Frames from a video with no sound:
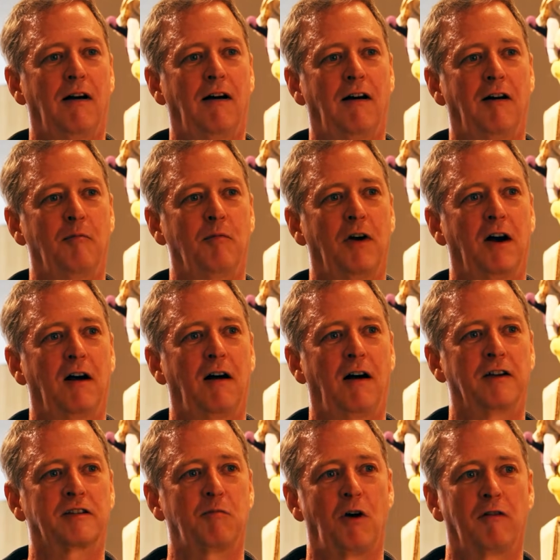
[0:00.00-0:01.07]
a
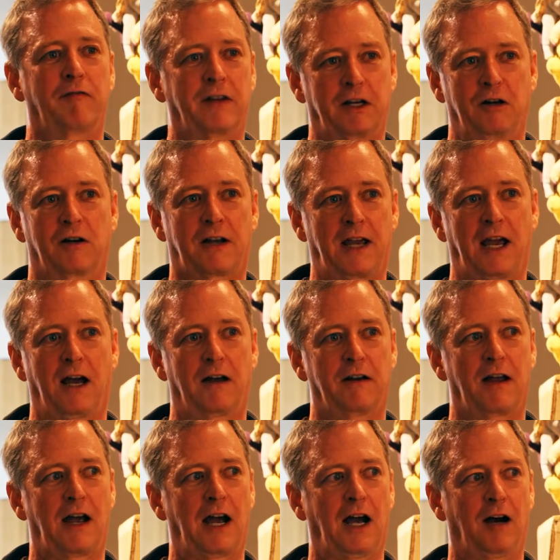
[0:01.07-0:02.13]
small figure can
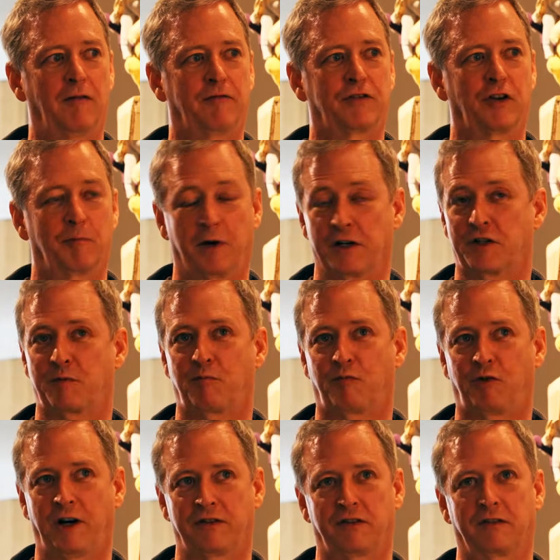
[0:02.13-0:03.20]
have so much
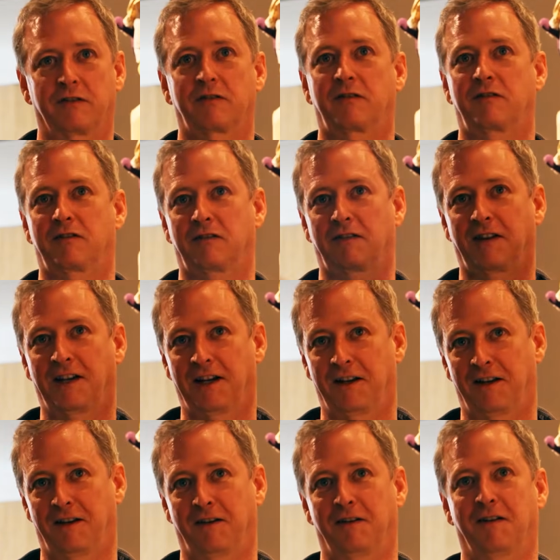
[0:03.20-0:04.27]
presence
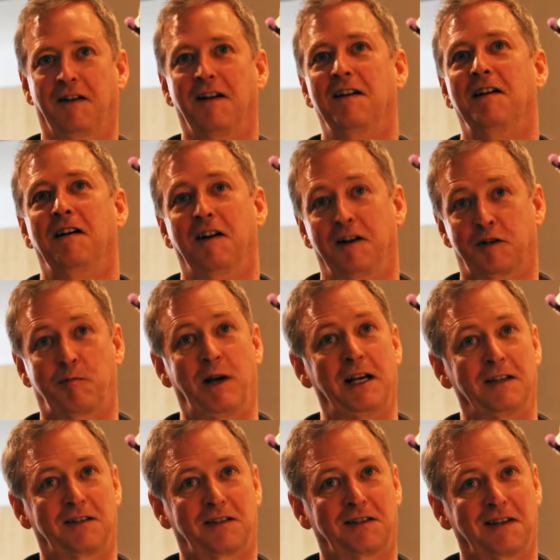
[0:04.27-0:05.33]
in a
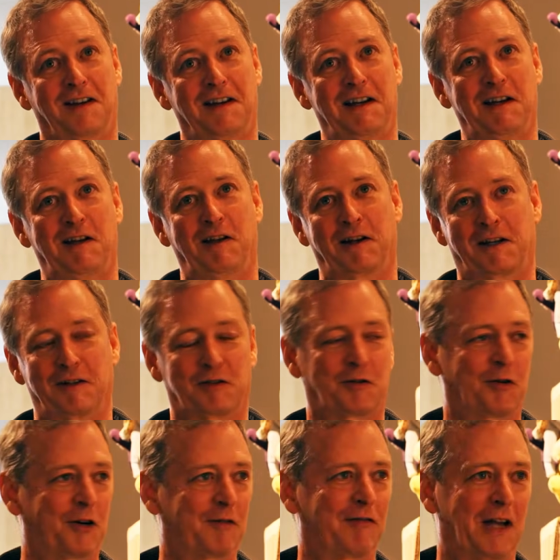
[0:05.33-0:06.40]
space. It can
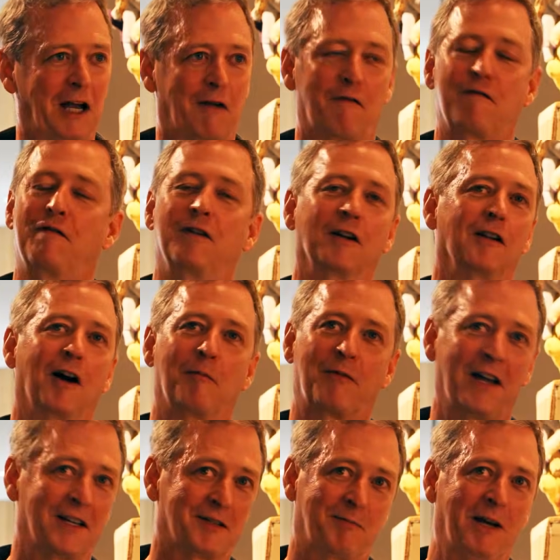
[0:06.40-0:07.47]
sort of like fill up
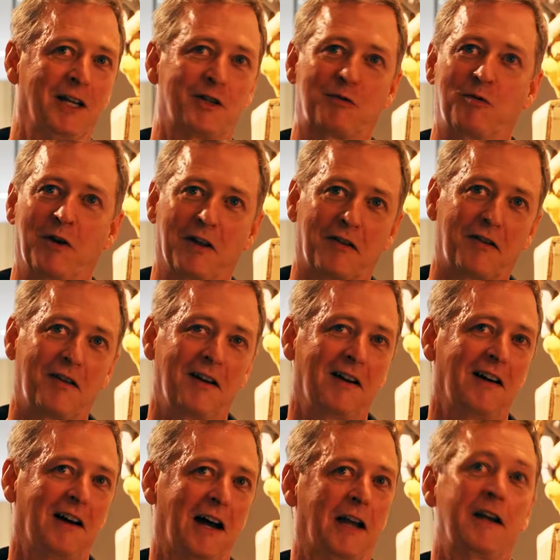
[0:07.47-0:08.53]
that space with
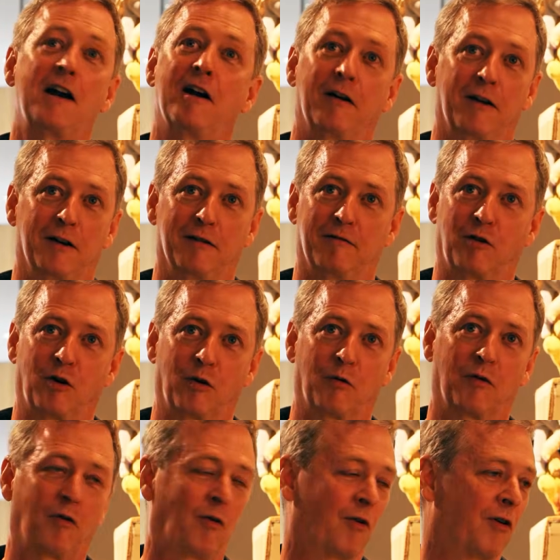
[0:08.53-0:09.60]
a narrative
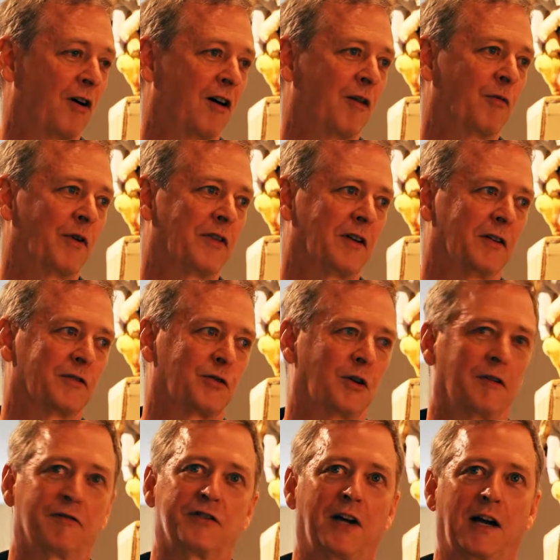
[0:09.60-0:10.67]
or with a sort
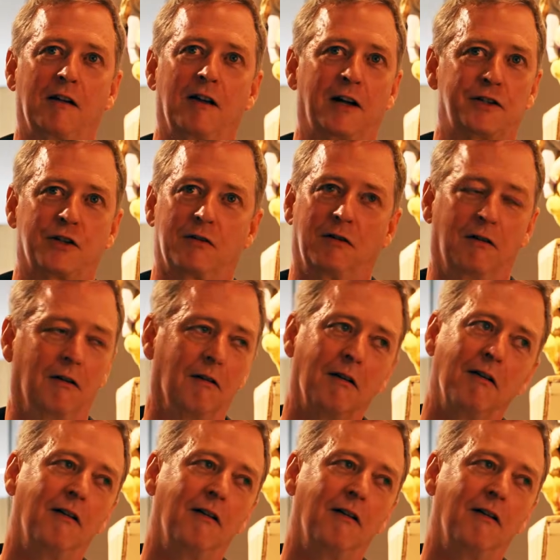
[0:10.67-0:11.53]
of psychological